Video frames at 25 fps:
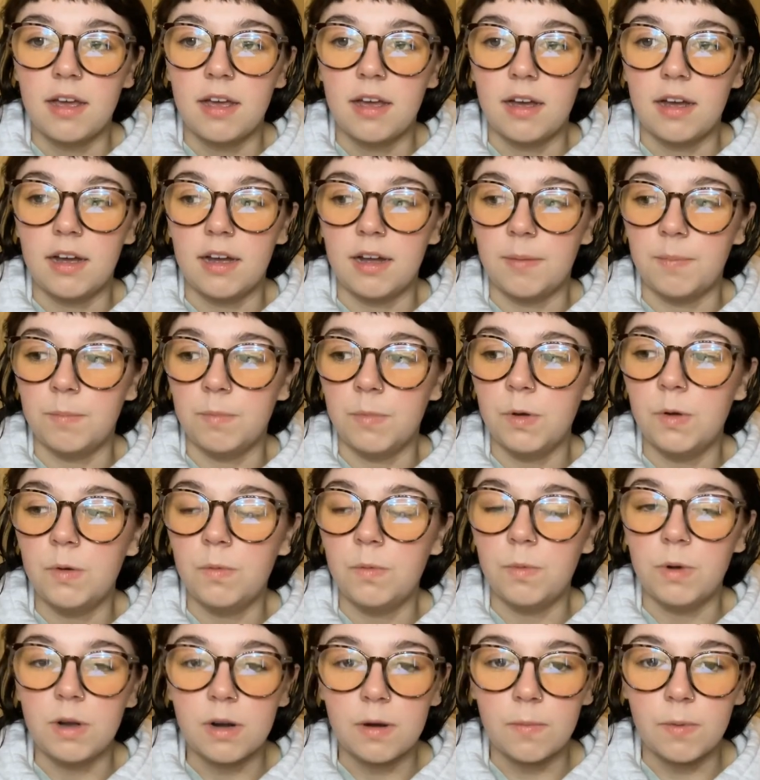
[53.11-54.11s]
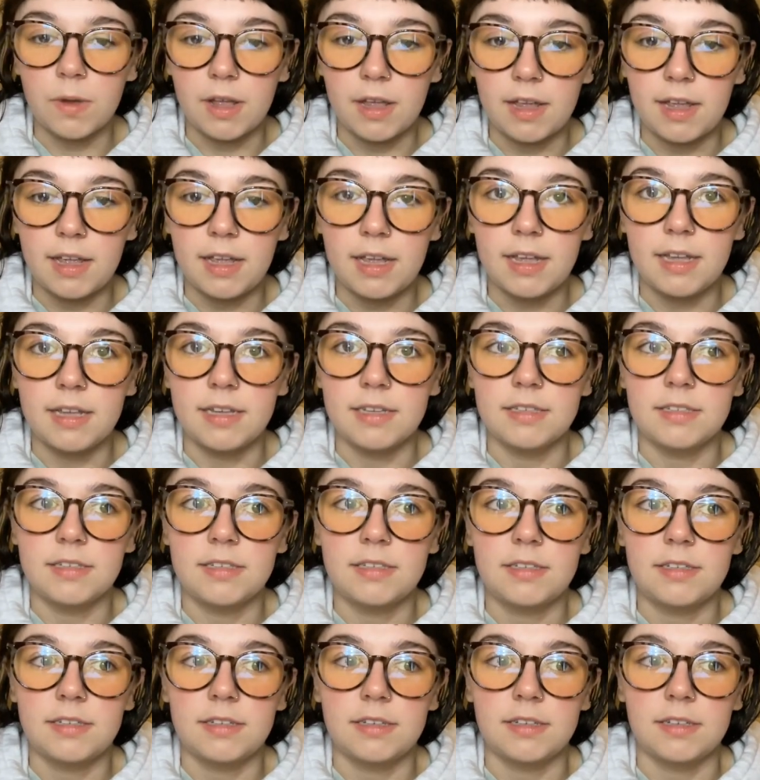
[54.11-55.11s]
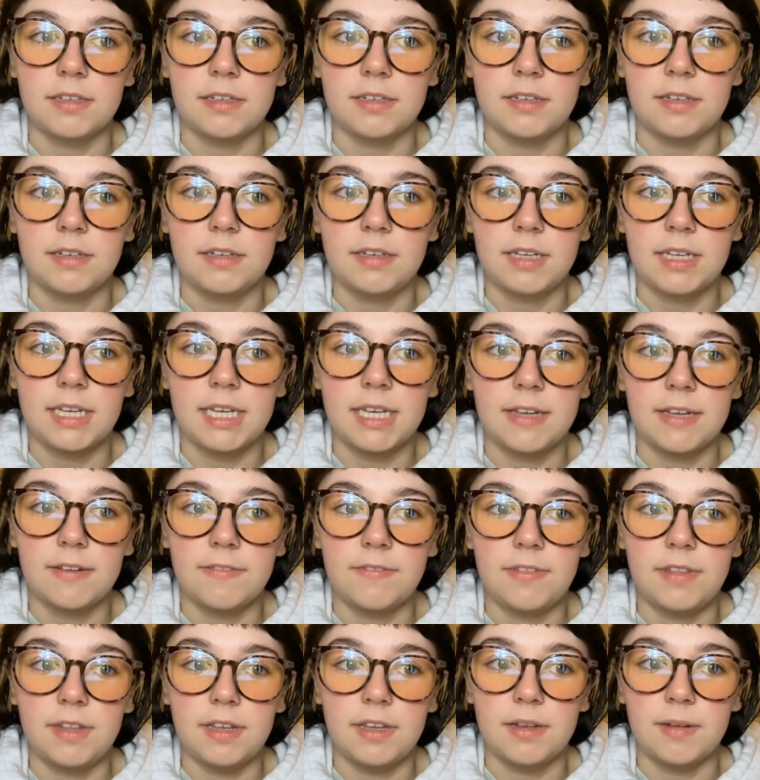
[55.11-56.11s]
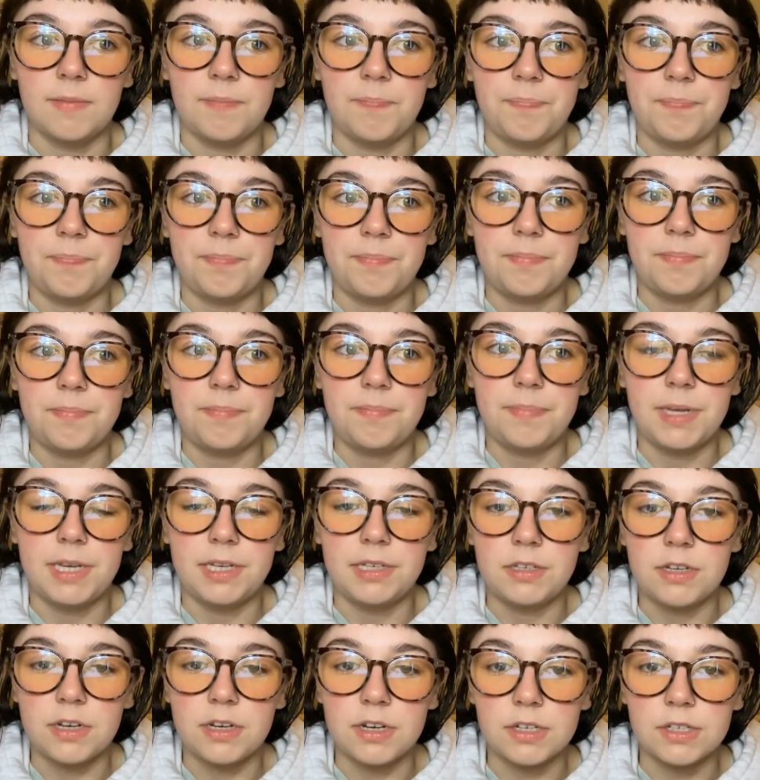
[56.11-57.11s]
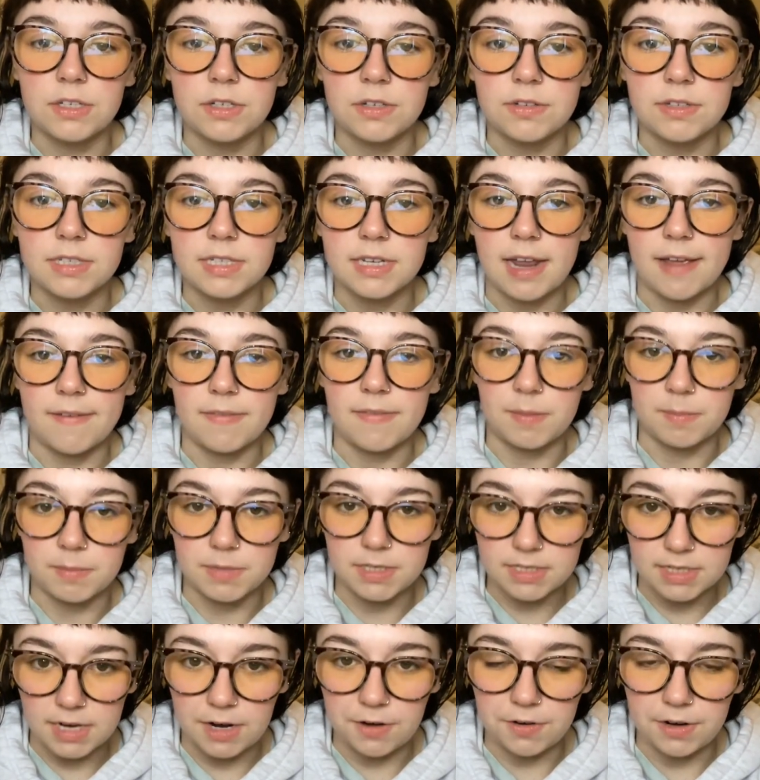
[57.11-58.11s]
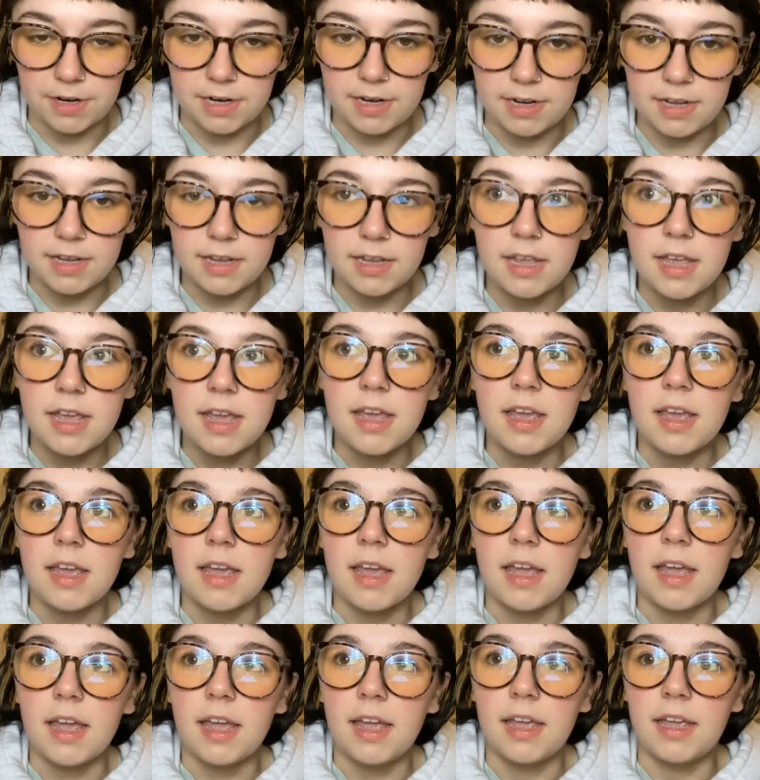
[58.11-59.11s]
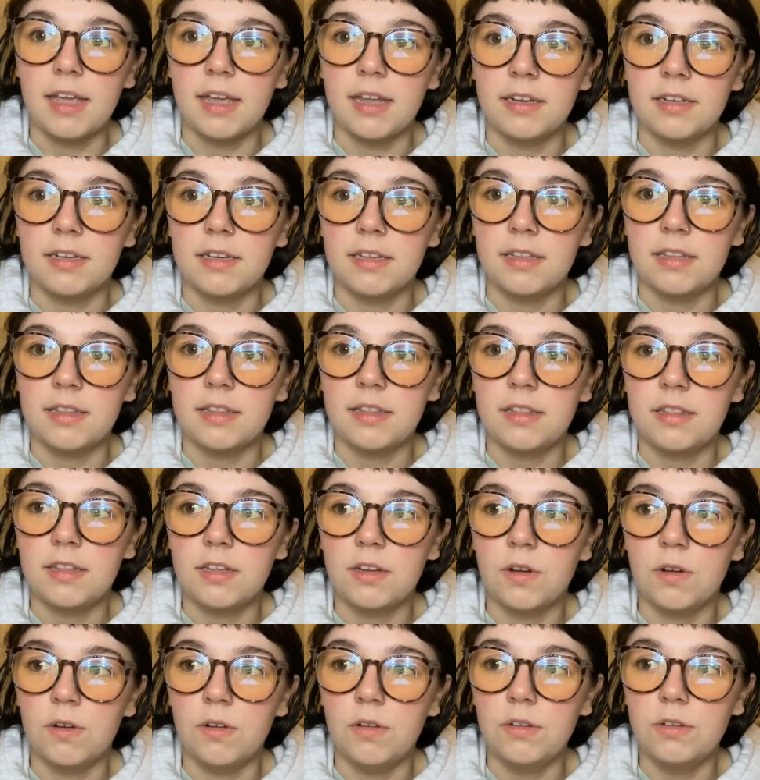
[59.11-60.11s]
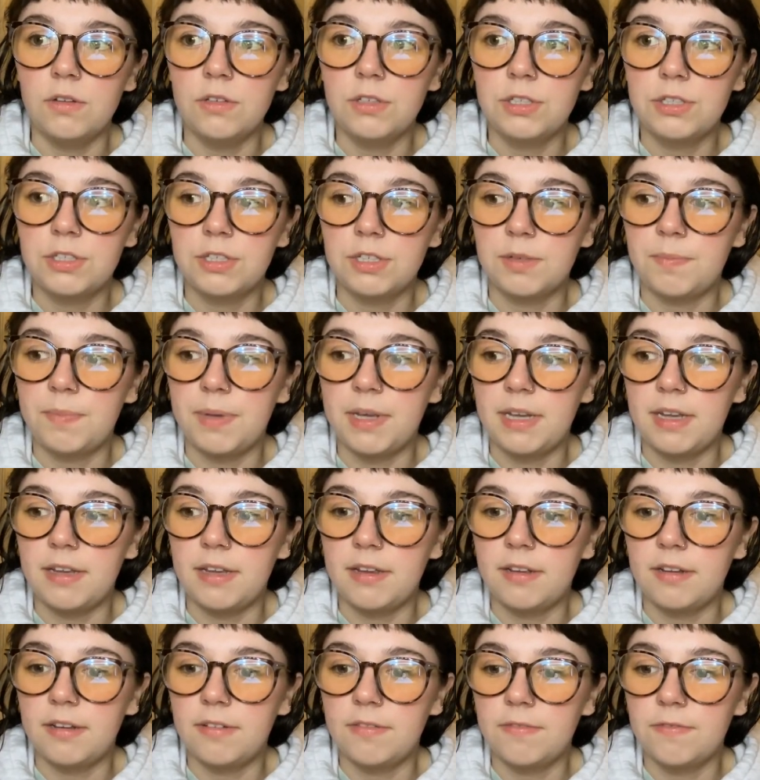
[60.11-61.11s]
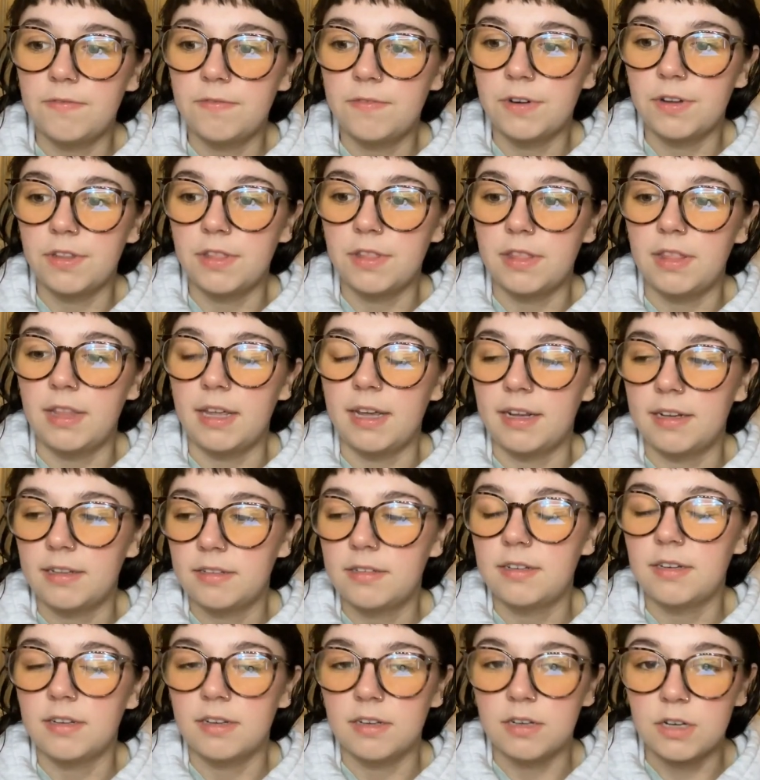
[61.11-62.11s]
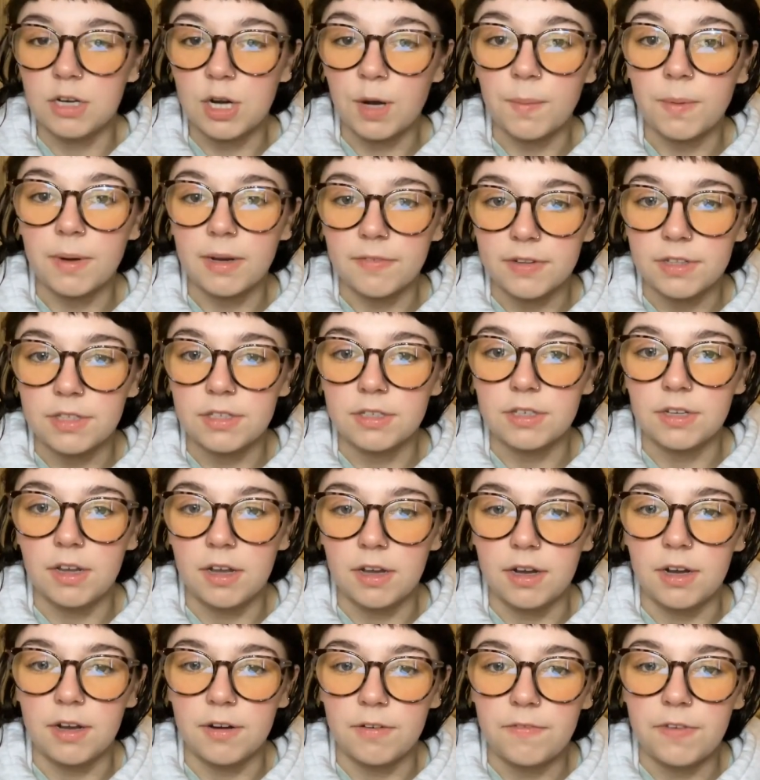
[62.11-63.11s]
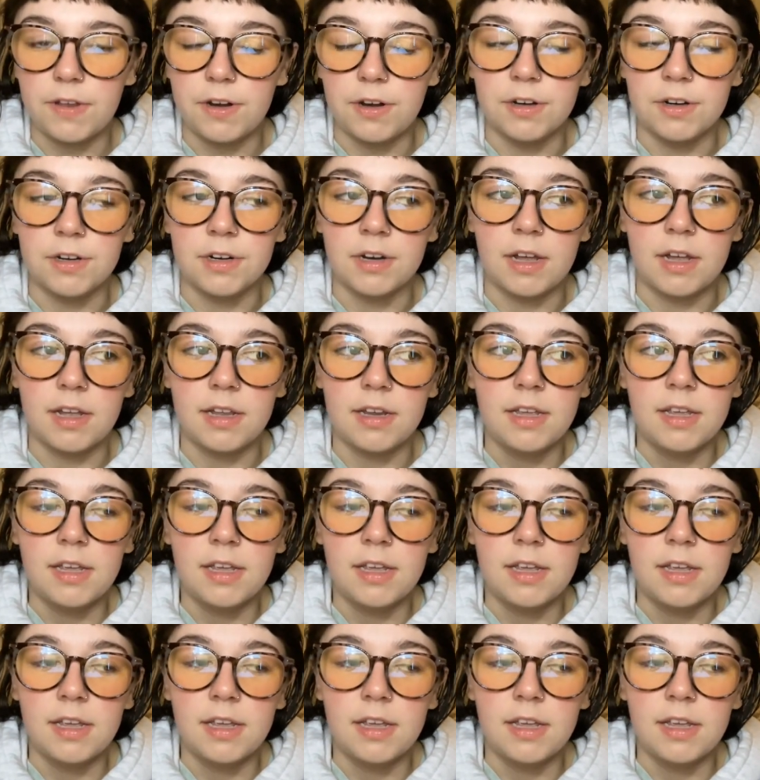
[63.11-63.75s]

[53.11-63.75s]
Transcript: One way is to give the piece to your students and have them sight read it, and the goal should be for to determine if it's a good fit or not,